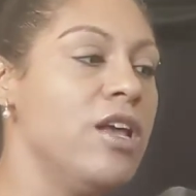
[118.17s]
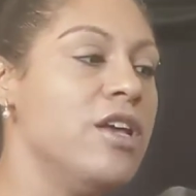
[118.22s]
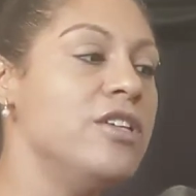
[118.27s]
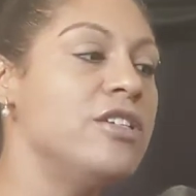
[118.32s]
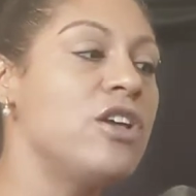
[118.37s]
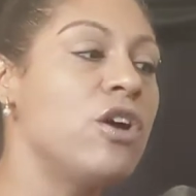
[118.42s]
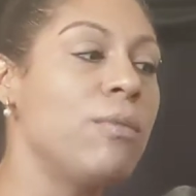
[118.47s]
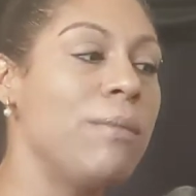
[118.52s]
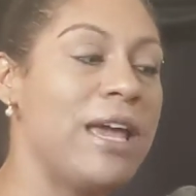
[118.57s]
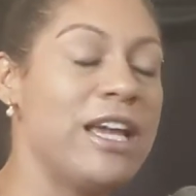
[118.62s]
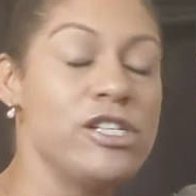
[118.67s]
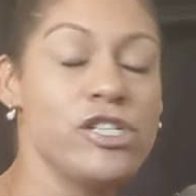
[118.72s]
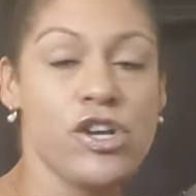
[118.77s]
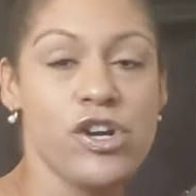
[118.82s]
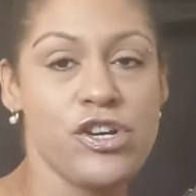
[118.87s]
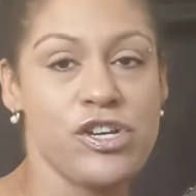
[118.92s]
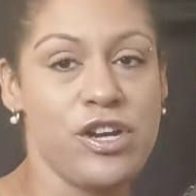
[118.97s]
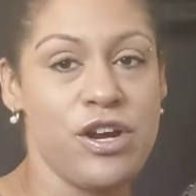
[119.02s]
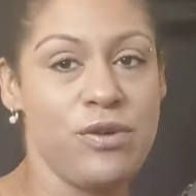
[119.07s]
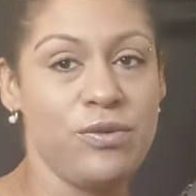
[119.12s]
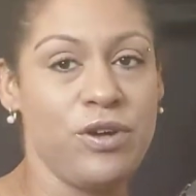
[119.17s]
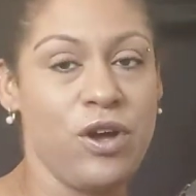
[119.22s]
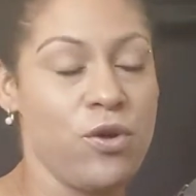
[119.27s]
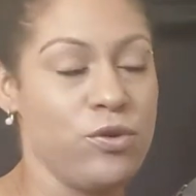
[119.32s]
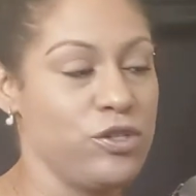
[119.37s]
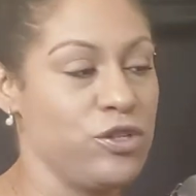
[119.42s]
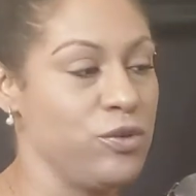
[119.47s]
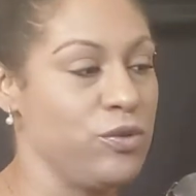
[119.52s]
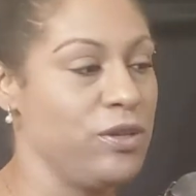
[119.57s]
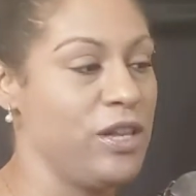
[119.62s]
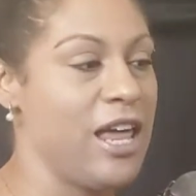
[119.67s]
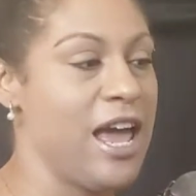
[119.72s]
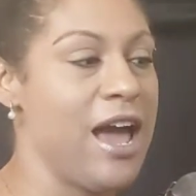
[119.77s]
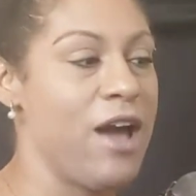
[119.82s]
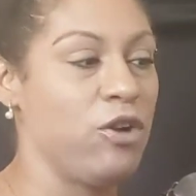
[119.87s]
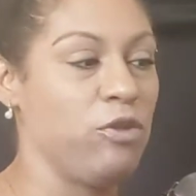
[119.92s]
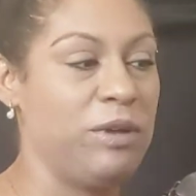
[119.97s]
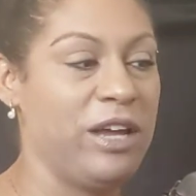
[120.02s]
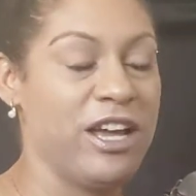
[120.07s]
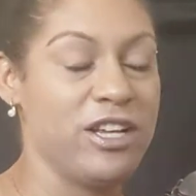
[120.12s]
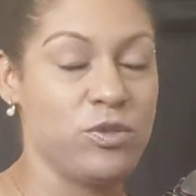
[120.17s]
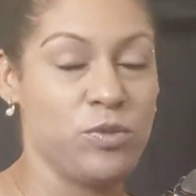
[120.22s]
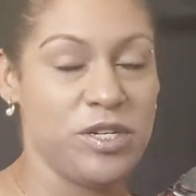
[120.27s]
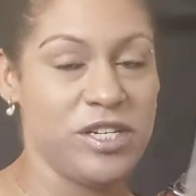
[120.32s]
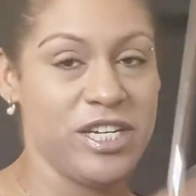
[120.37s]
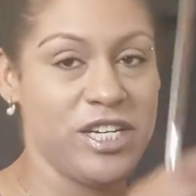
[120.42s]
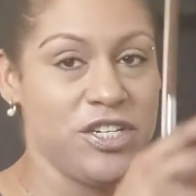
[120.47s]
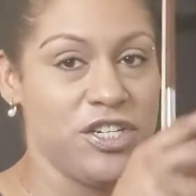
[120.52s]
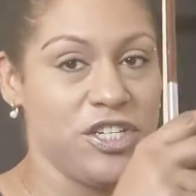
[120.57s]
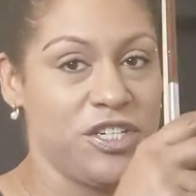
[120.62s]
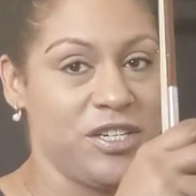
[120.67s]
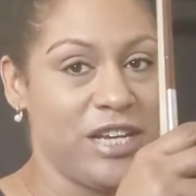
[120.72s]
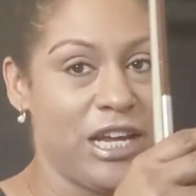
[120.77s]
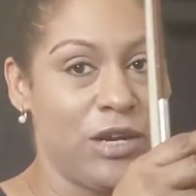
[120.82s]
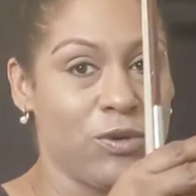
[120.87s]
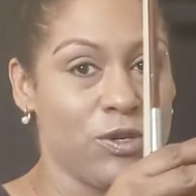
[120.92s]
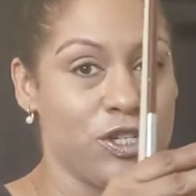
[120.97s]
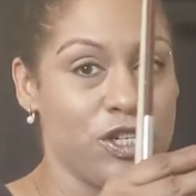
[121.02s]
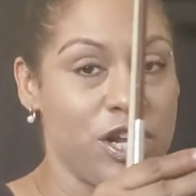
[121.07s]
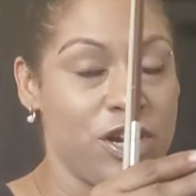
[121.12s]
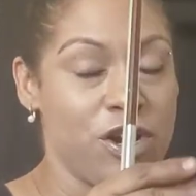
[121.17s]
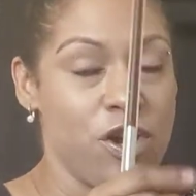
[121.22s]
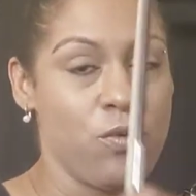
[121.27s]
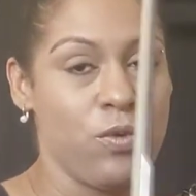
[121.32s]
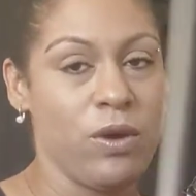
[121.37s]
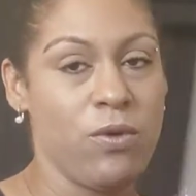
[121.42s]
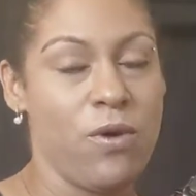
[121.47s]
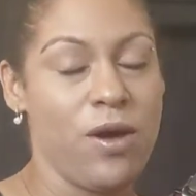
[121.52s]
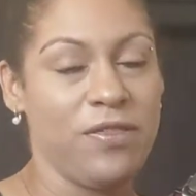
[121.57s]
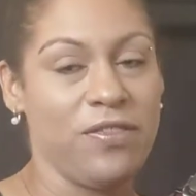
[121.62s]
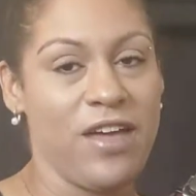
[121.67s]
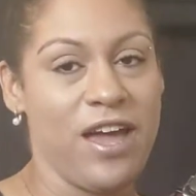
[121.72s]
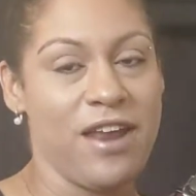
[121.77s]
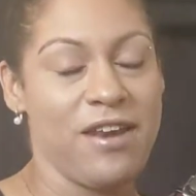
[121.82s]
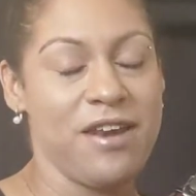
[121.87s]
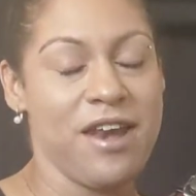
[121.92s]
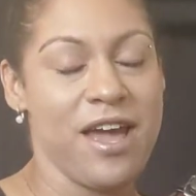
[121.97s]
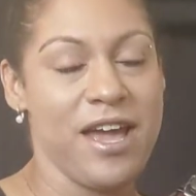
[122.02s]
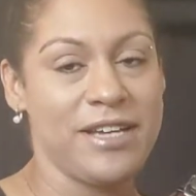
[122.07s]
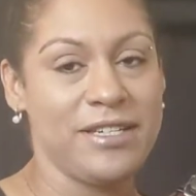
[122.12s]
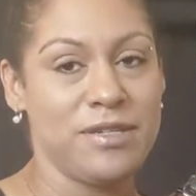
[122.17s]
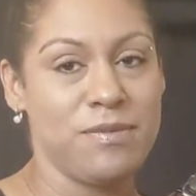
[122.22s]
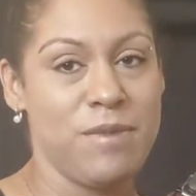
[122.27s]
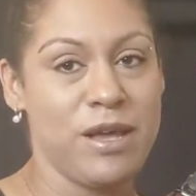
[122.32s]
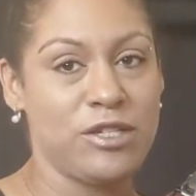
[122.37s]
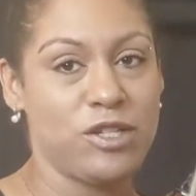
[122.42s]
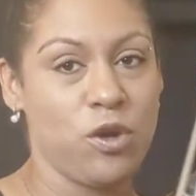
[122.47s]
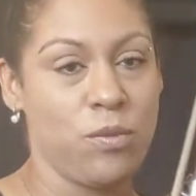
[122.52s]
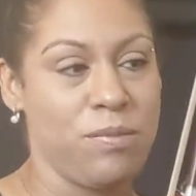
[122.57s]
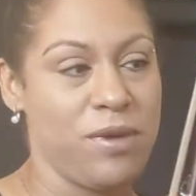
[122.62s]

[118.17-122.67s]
So make sure you don't go too loud because we did just decrescendo. We want that nice mezzo